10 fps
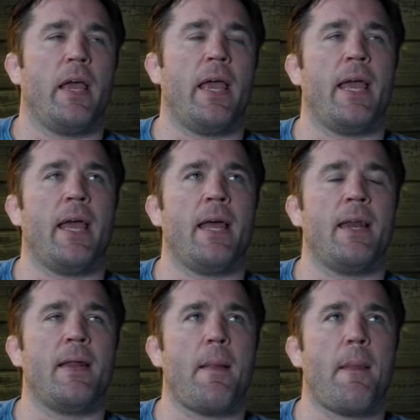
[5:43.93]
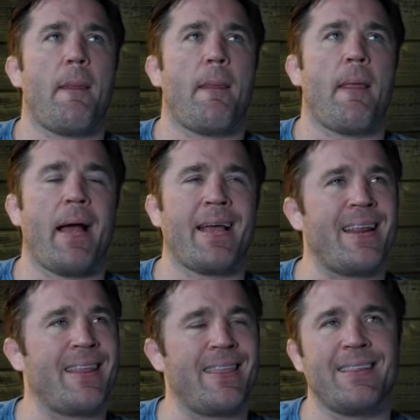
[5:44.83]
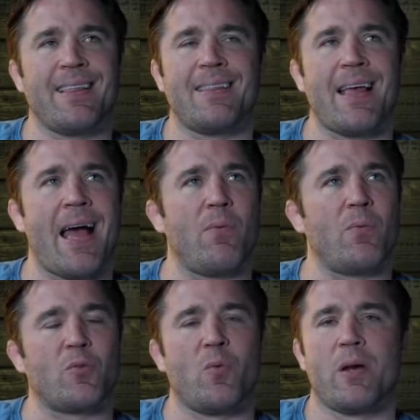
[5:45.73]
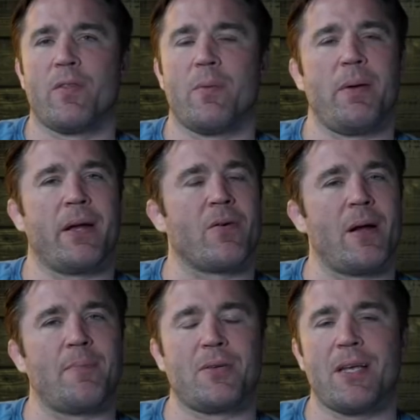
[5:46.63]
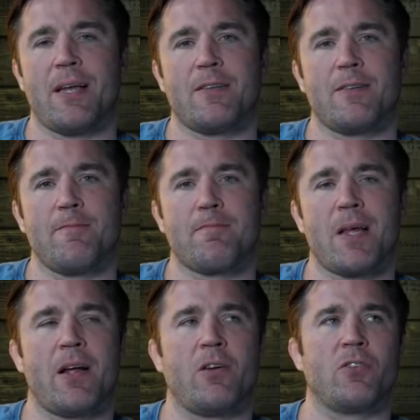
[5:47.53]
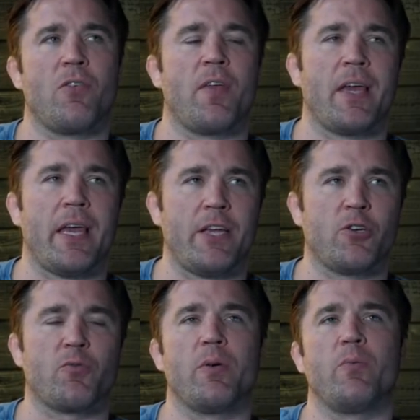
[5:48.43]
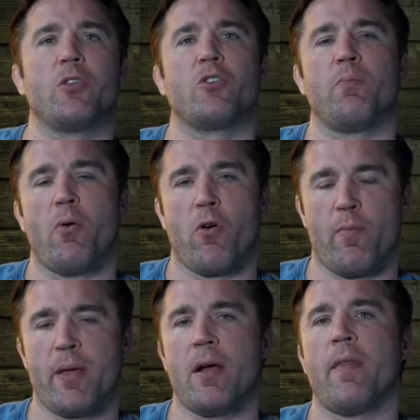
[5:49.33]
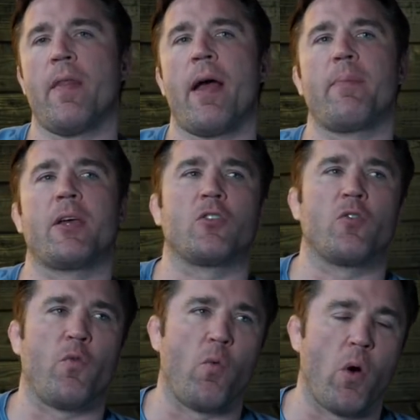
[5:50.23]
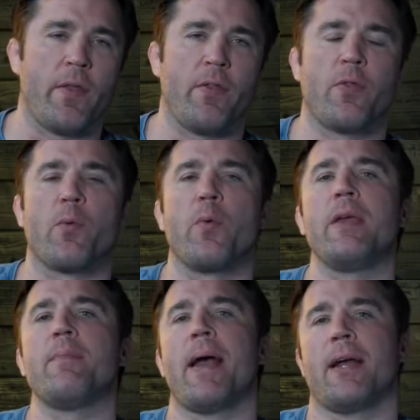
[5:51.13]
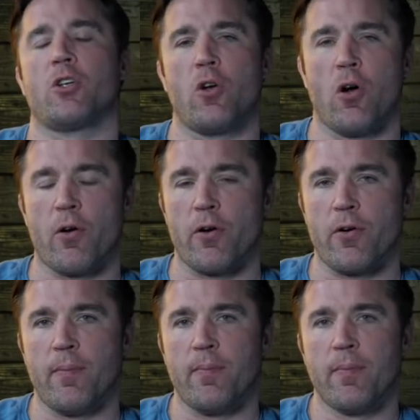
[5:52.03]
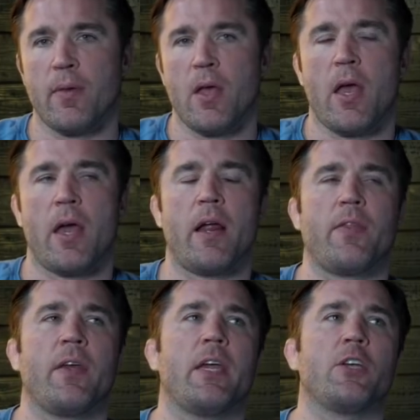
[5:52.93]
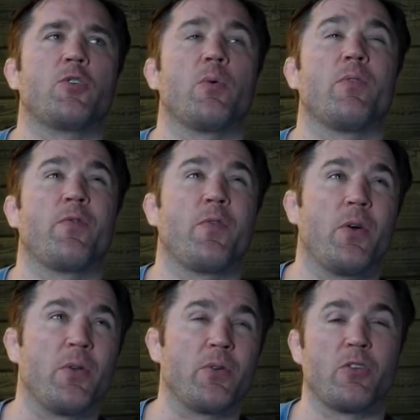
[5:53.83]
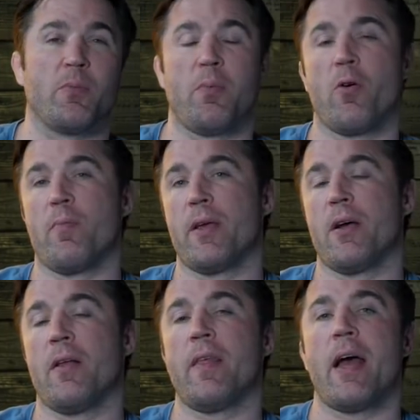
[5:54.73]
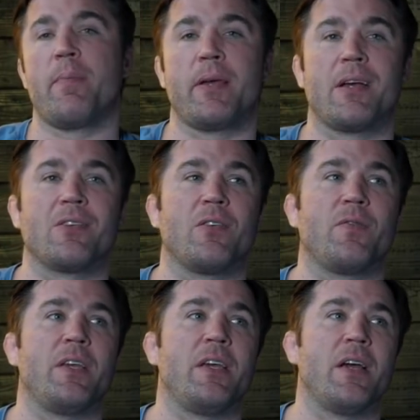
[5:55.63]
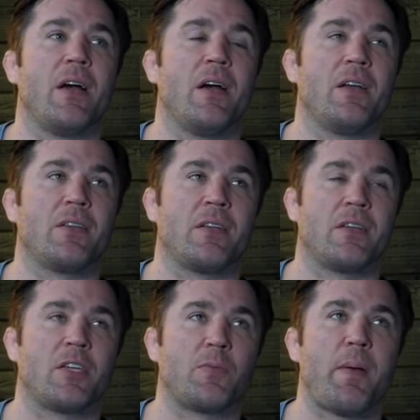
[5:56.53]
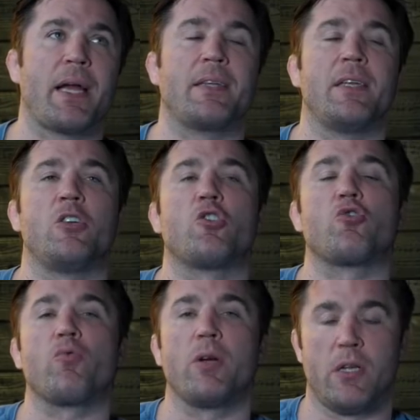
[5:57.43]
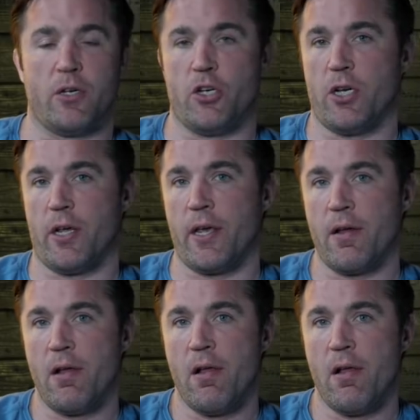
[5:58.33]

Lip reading: And I got to think that was one of the bigger upsets. And I also think history would support me on that because of what the rematch garnered. And I think history would further support me on that because of the suspected trilogy